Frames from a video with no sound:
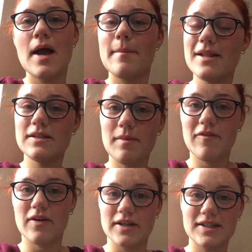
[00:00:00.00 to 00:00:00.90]
This will be
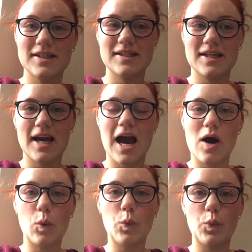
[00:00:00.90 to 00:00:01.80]
fun to see
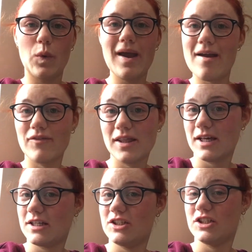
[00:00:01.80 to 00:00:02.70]
how
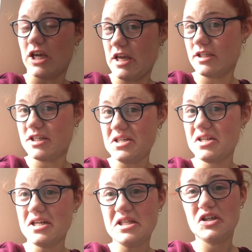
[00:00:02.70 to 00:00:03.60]
everything's changing
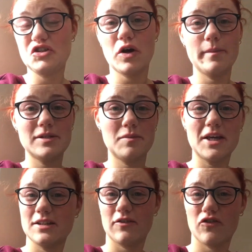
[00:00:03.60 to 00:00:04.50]
in the shops
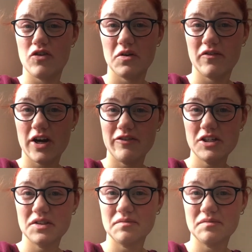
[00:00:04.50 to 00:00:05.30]
because of coronavirus.